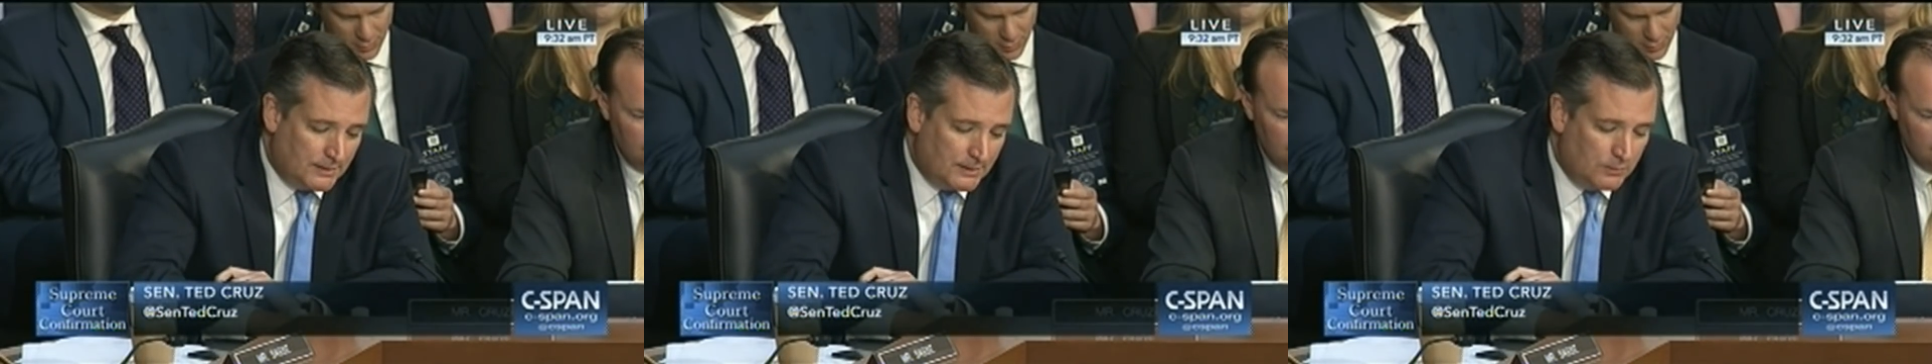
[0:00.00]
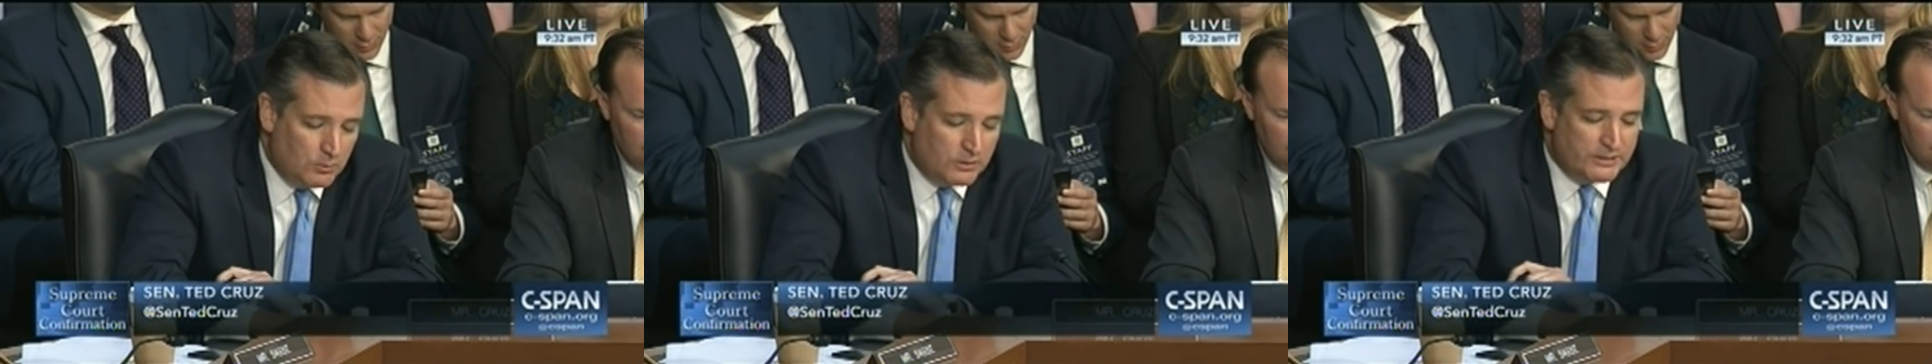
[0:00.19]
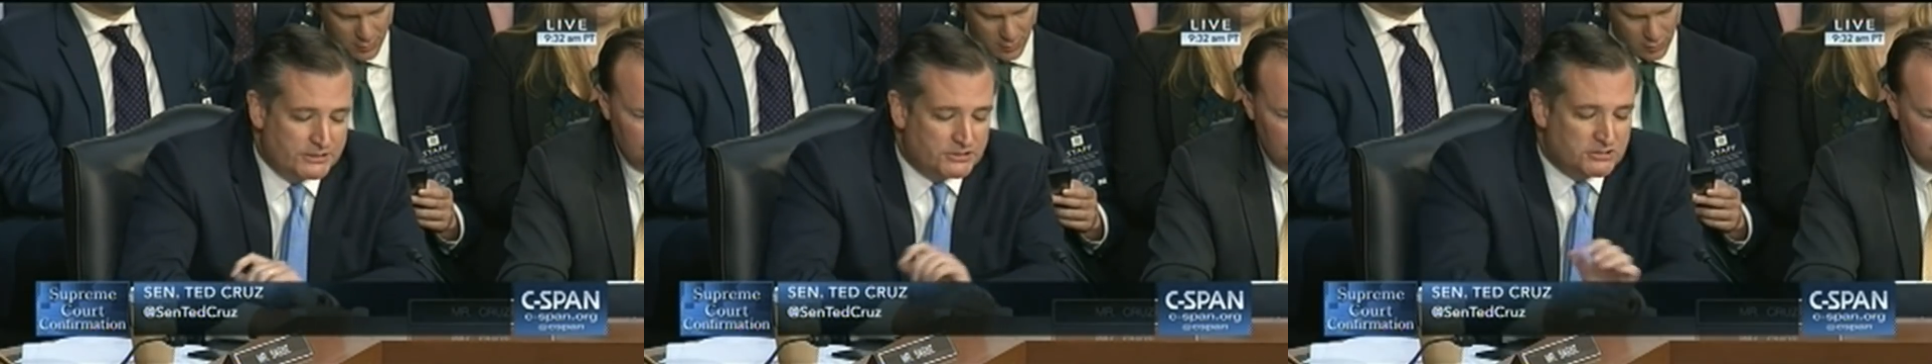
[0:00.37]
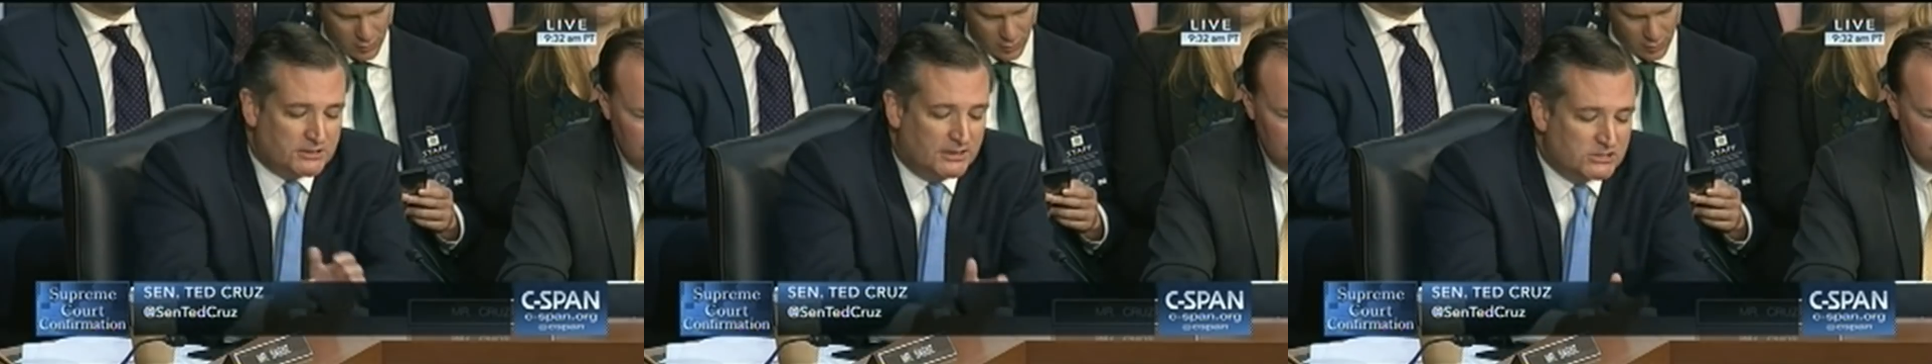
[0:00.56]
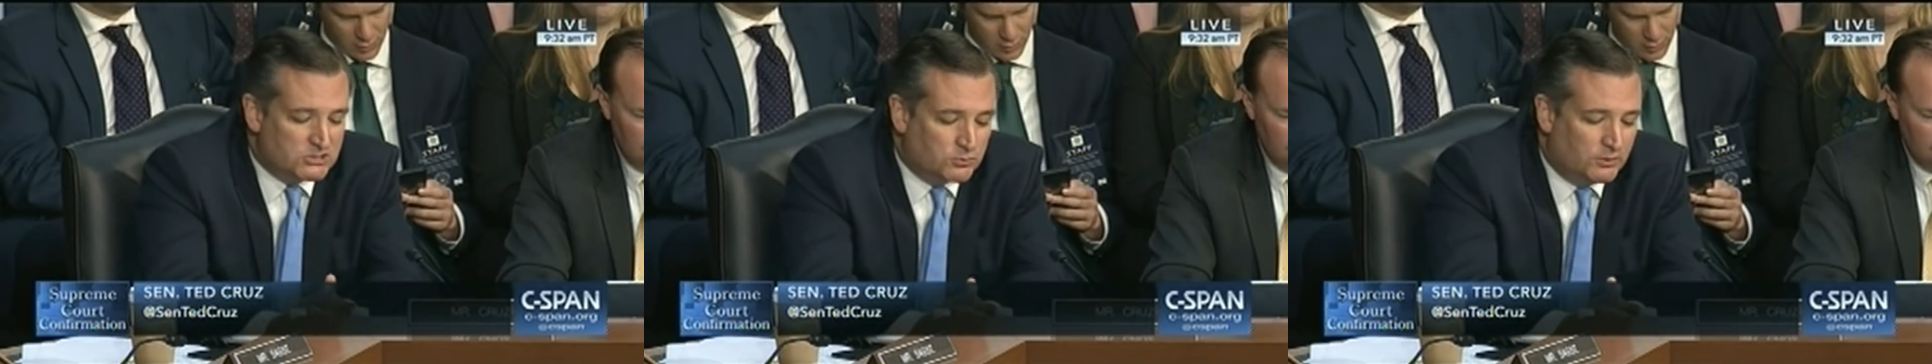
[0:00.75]
I want to
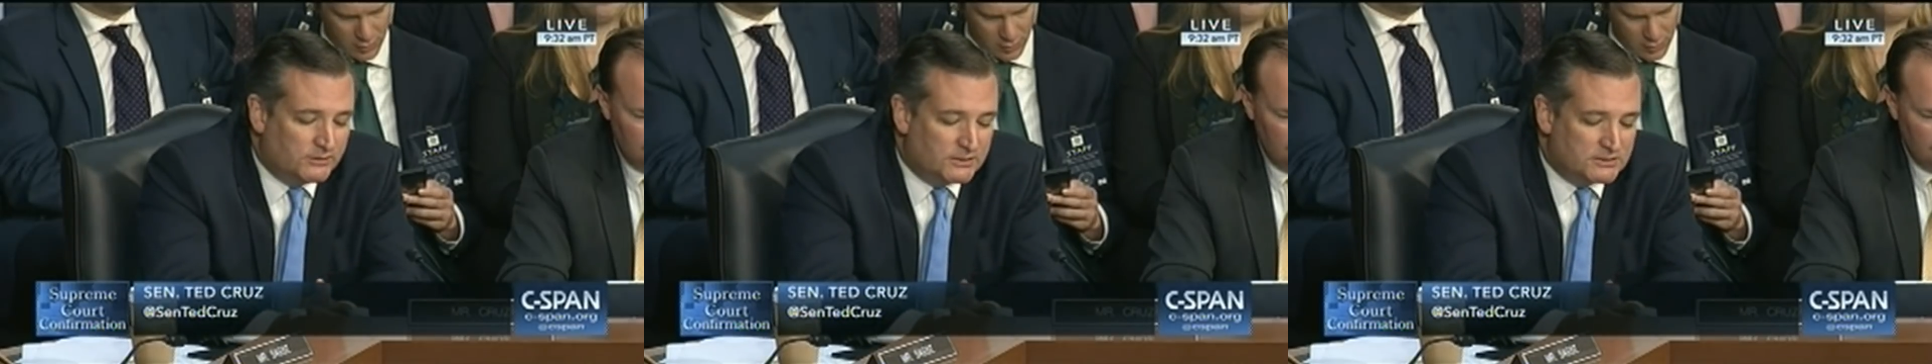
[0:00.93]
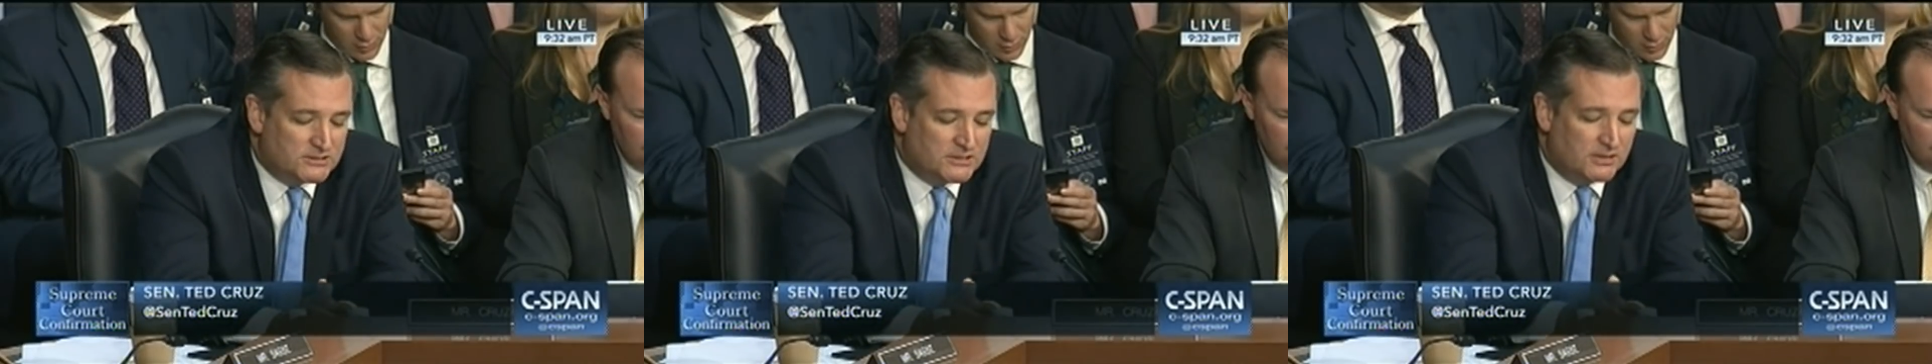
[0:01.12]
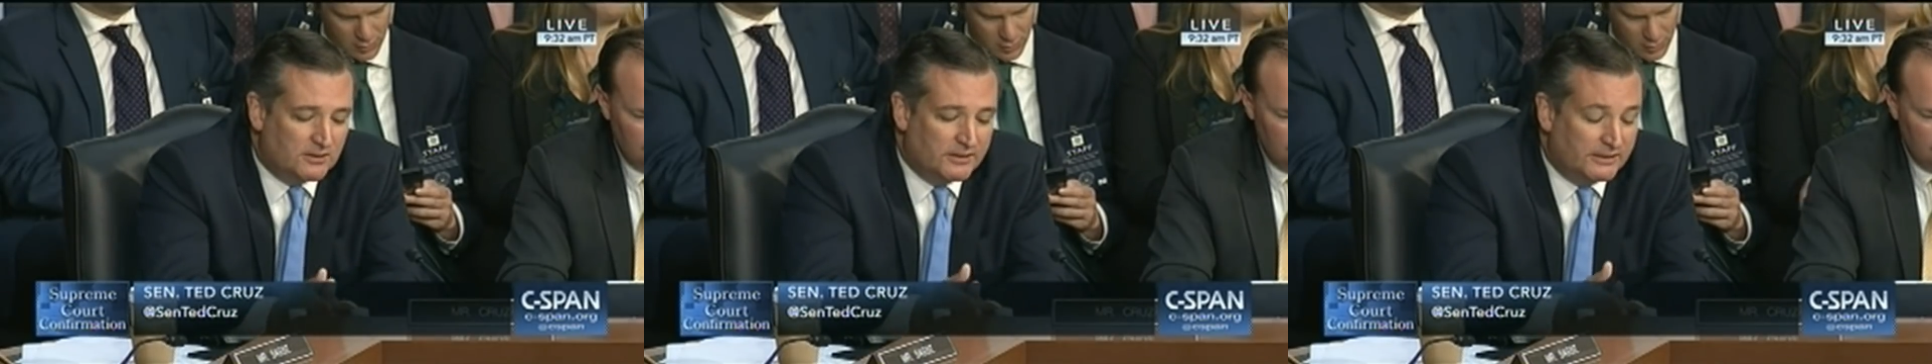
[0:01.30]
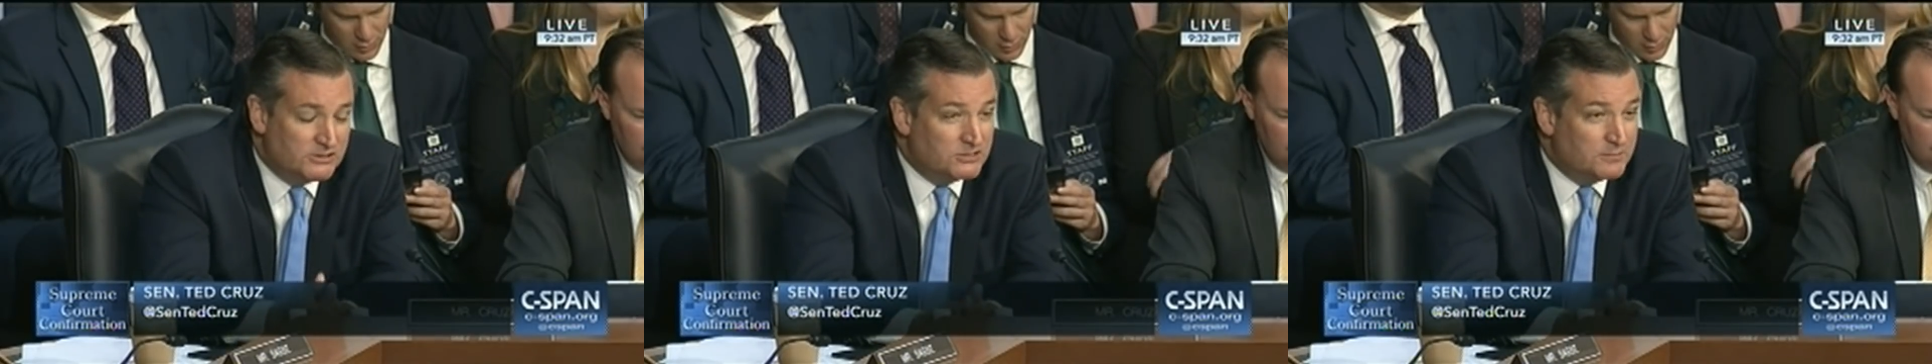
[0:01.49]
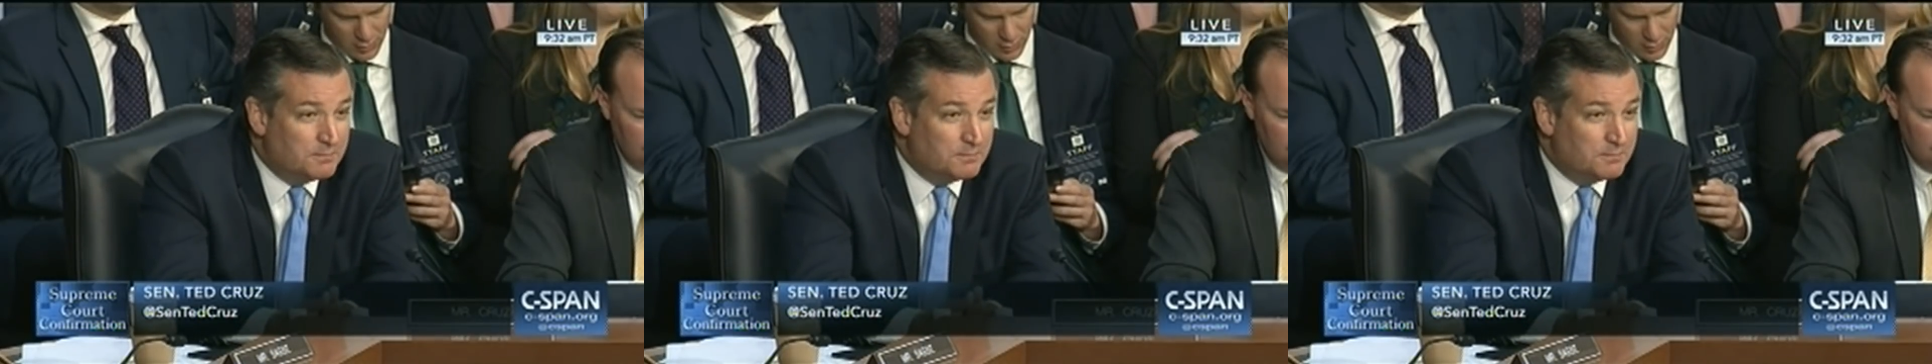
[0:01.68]
discuss what this hearing is